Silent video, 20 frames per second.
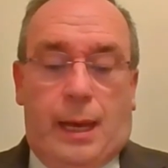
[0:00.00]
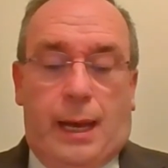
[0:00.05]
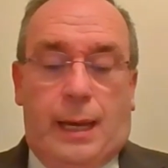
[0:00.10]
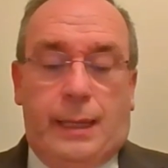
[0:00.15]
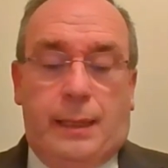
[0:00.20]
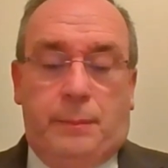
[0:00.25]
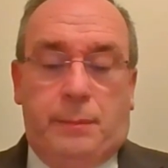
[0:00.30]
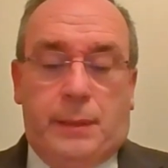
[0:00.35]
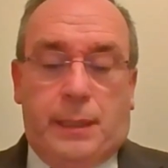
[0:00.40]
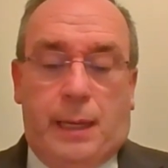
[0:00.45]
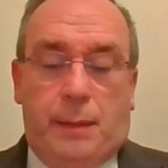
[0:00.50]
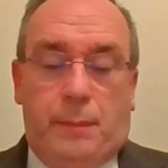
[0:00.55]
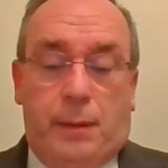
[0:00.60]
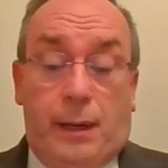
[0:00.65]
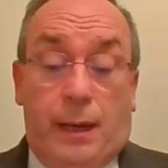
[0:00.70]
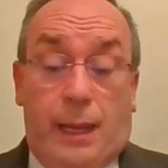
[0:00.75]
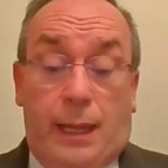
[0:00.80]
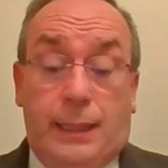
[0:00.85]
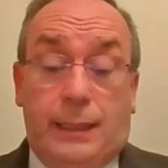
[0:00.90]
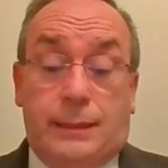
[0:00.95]
I am come a
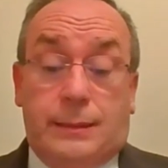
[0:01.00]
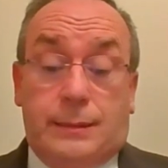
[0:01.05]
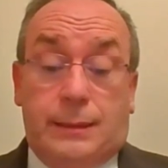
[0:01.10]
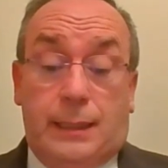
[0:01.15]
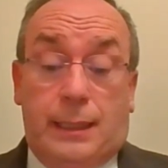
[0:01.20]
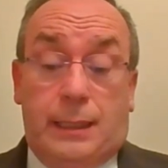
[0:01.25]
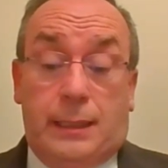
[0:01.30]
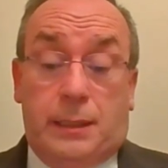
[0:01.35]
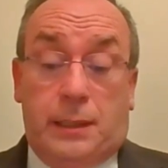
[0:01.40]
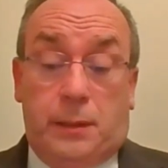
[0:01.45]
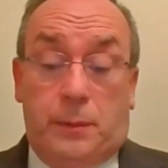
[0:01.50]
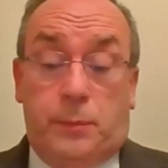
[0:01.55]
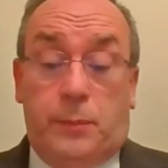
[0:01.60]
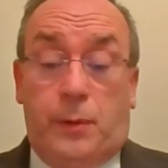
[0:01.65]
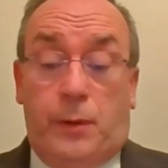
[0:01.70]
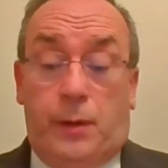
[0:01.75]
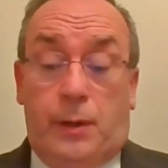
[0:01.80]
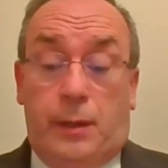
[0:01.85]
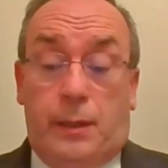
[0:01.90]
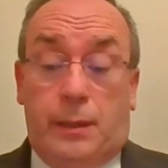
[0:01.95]
light into the
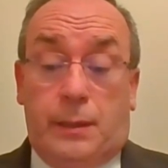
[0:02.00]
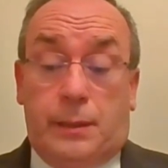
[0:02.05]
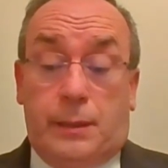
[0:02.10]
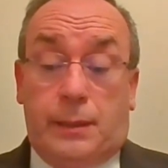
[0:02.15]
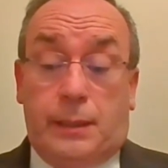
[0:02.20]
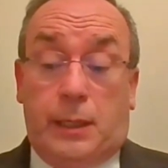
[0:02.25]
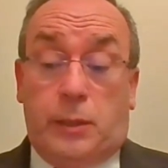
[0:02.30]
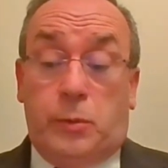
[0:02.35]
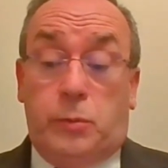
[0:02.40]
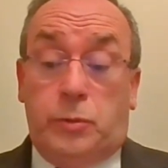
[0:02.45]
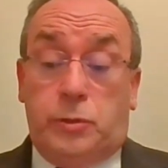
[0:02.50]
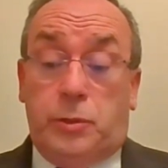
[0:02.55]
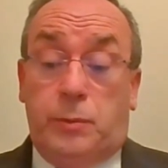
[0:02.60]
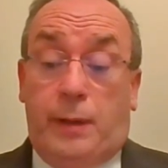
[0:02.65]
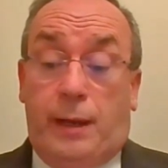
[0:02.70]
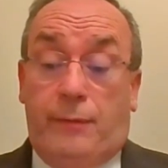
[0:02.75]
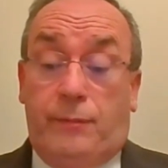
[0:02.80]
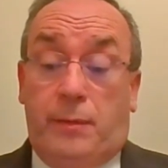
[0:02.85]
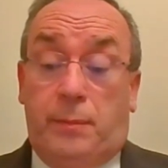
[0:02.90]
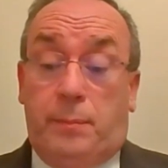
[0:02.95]
world, that
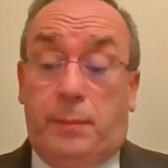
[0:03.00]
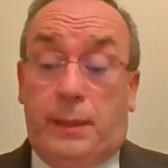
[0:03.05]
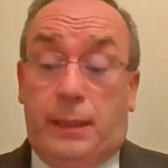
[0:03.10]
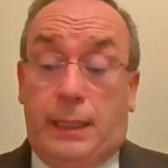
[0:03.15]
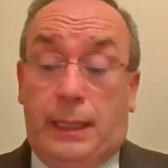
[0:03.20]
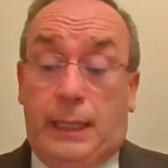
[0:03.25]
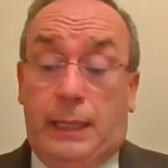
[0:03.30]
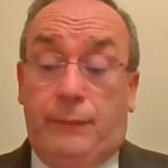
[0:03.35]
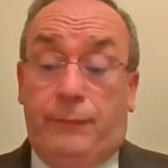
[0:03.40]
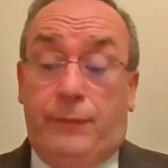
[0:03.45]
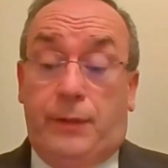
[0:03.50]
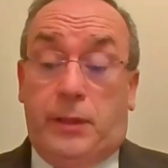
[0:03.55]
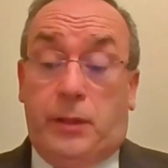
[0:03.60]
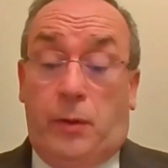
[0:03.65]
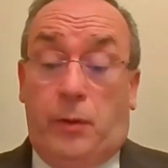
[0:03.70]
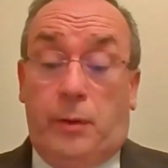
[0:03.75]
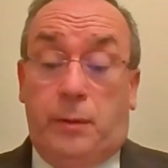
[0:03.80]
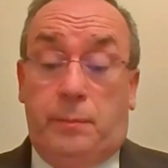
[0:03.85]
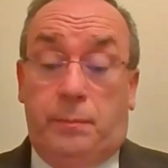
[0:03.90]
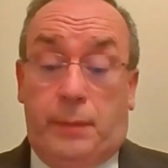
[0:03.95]
whosoever believeth
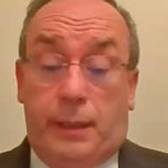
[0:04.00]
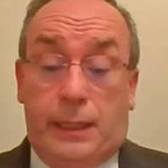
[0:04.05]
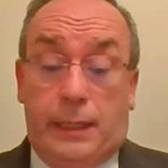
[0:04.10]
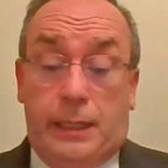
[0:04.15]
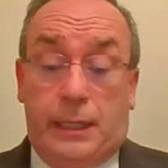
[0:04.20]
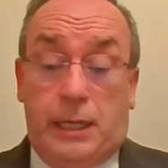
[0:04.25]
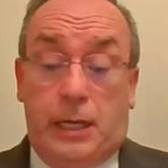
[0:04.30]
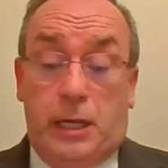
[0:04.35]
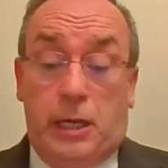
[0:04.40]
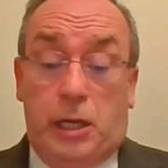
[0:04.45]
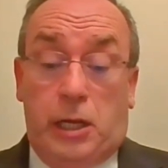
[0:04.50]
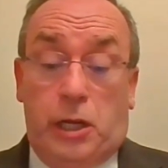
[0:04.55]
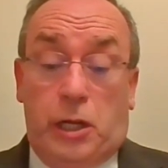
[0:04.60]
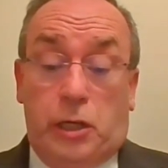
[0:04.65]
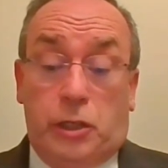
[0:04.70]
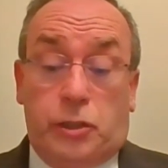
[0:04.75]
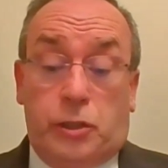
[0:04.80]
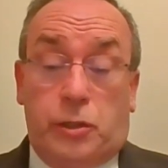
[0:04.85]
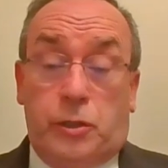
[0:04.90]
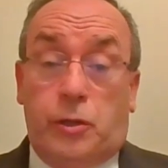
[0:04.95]
on me
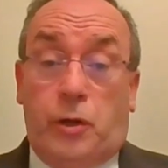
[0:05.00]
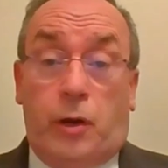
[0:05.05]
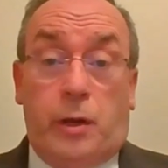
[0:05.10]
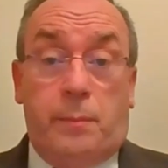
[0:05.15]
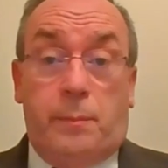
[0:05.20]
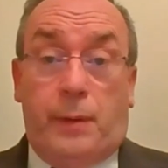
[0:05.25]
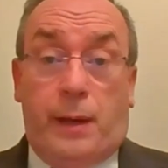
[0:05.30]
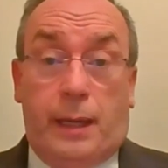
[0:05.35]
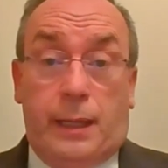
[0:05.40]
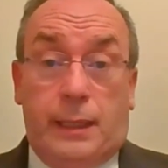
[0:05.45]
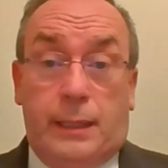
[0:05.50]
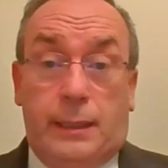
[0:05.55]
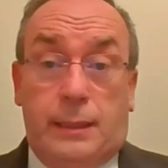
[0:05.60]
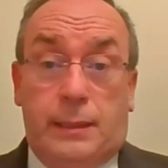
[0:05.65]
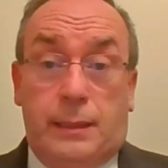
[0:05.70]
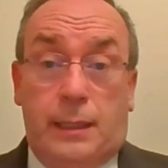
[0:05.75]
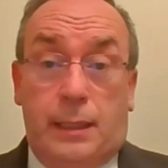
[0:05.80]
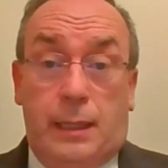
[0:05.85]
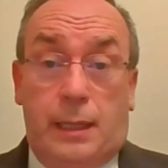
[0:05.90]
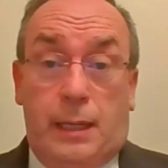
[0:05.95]
should not abide
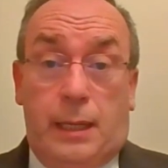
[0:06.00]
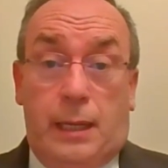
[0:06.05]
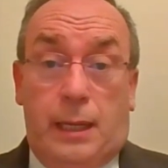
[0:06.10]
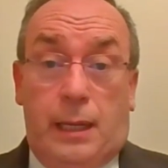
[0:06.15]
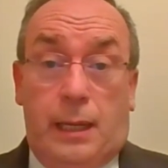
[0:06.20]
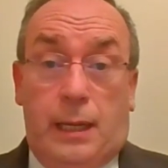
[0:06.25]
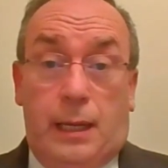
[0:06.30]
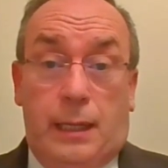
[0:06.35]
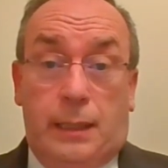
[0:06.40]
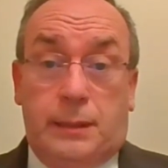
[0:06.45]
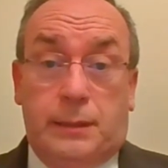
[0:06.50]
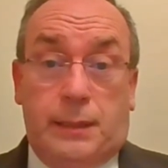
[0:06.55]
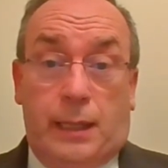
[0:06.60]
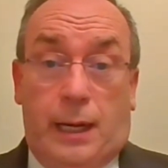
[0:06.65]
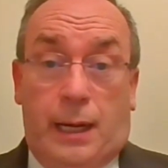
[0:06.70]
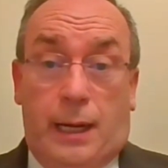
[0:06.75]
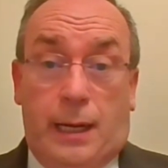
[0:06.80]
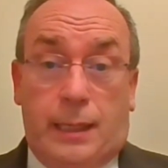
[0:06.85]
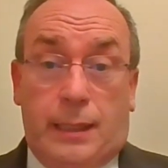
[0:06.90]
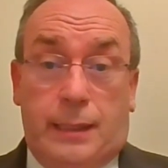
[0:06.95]
in
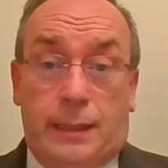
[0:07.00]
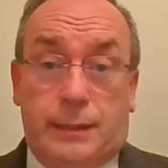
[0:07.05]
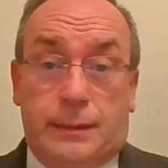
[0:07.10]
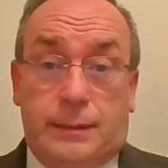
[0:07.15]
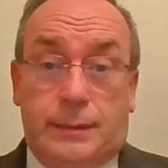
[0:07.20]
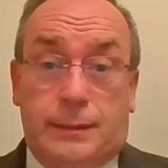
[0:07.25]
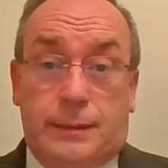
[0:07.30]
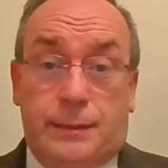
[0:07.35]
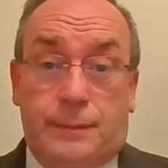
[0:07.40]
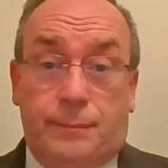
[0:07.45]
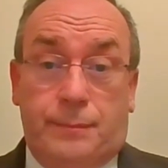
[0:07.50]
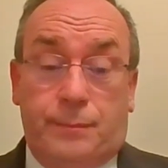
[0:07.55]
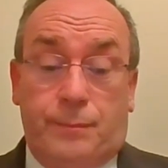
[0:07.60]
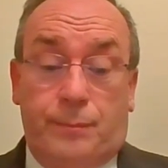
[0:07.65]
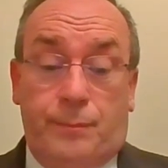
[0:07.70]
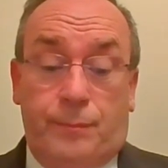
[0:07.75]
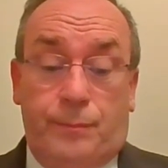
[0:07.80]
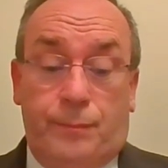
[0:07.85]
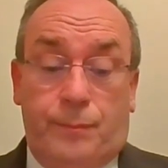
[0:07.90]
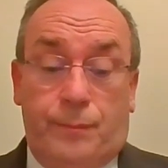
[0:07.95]
darkness.
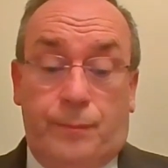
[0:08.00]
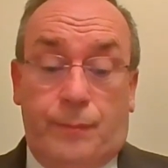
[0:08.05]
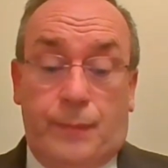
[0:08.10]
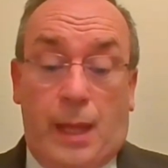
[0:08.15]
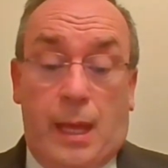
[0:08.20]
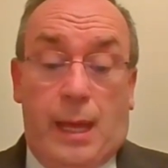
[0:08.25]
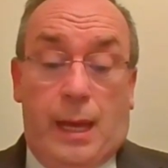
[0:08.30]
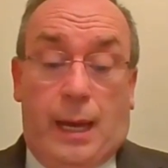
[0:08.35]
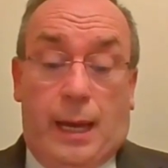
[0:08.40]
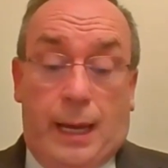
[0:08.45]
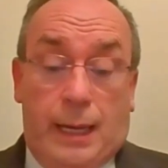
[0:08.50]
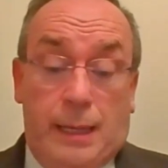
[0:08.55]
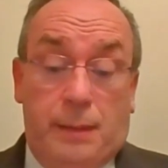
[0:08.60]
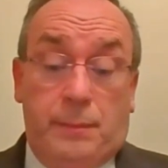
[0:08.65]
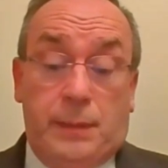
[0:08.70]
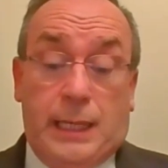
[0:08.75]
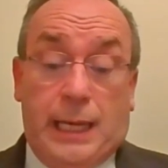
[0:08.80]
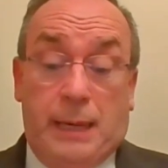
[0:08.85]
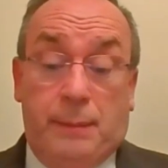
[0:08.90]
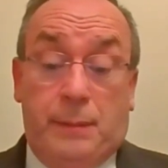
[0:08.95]
I
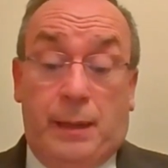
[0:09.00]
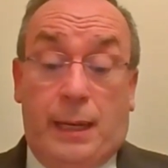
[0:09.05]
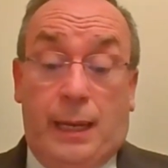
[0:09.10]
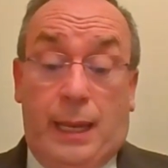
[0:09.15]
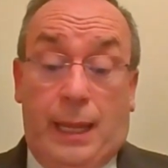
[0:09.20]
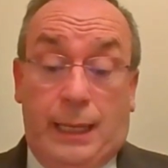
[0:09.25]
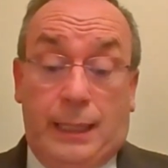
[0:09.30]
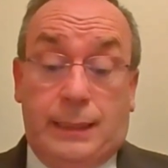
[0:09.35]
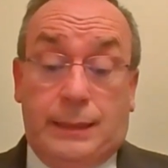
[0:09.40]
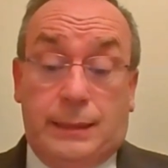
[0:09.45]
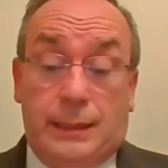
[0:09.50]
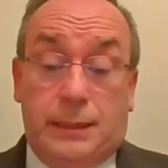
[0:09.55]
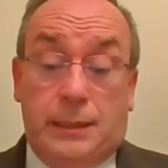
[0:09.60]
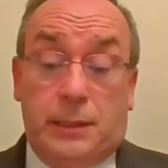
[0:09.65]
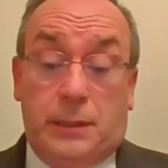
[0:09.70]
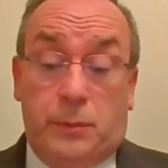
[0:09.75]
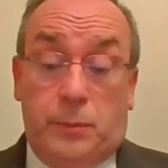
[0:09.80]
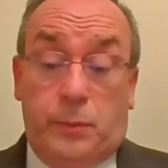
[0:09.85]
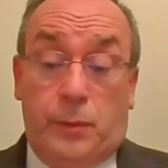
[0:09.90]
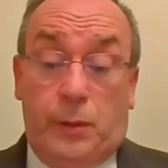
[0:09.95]
am come a light
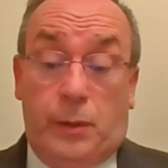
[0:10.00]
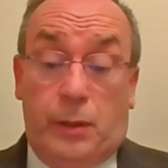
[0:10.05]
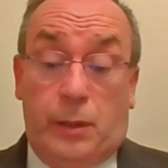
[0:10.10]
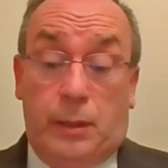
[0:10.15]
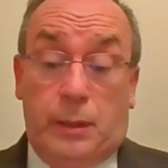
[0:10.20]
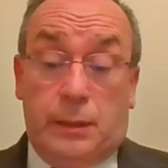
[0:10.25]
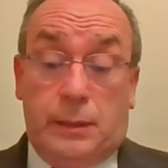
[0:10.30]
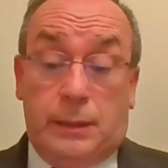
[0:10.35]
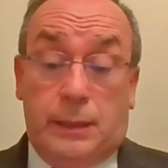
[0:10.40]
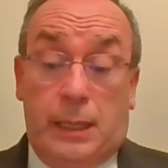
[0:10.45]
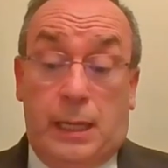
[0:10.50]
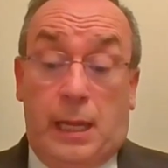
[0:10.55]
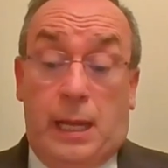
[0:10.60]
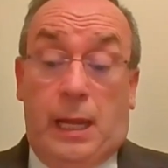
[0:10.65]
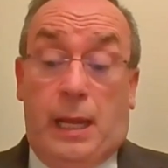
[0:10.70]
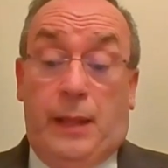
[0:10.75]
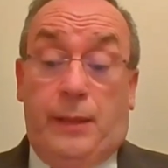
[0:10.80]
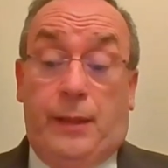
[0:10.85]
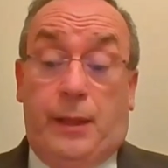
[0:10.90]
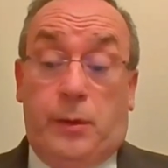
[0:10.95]
into the world,
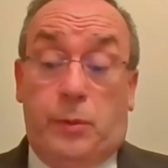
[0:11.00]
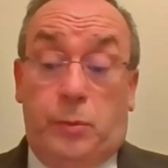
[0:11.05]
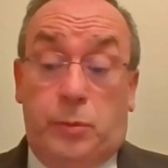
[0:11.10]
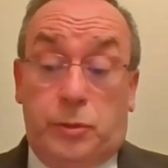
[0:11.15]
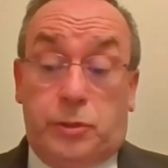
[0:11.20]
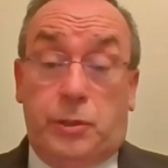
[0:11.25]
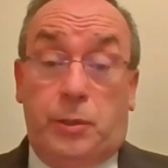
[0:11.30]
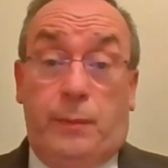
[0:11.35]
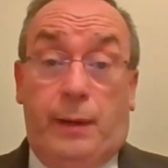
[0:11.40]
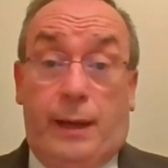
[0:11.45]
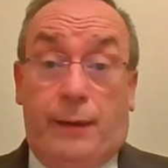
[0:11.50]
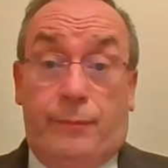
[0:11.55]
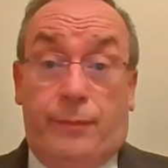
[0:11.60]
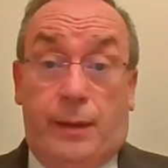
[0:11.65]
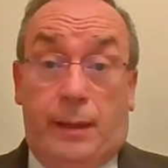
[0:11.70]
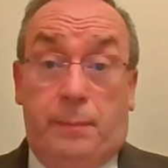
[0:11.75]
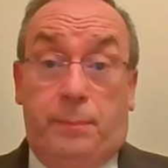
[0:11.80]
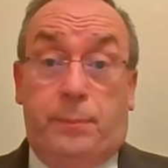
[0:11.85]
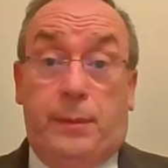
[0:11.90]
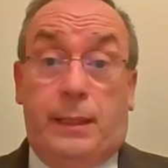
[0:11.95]
that
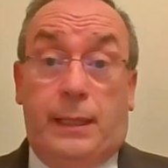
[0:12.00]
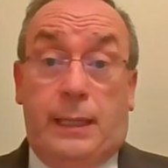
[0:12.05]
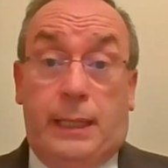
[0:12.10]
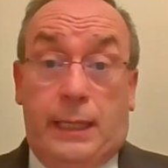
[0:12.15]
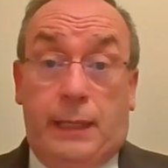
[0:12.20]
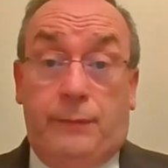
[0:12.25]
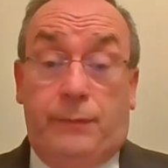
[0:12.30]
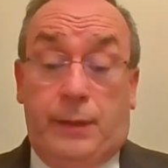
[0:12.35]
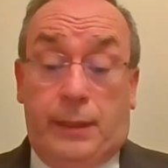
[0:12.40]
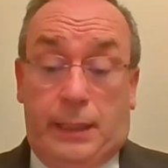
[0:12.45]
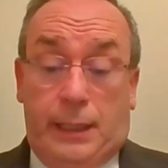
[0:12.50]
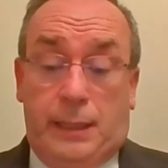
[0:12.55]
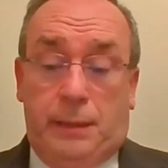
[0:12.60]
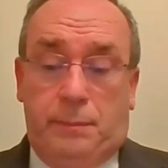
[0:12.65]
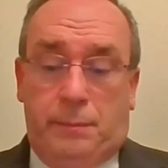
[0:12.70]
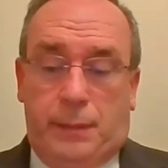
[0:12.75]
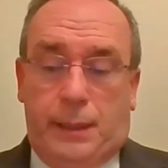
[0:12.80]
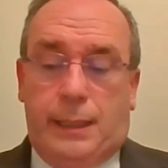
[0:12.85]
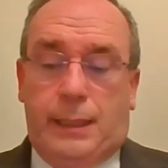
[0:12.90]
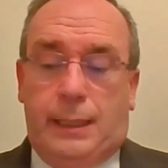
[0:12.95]
whosoever believeth in
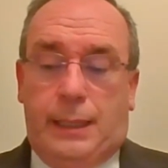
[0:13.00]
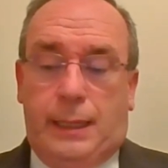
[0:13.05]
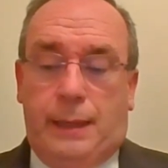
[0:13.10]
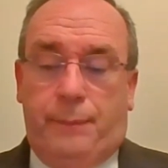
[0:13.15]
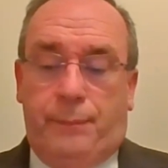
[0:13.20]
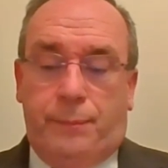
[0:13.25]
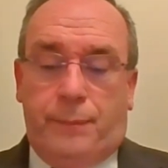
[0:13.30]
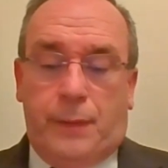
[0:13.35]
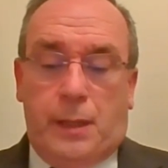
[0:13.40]
me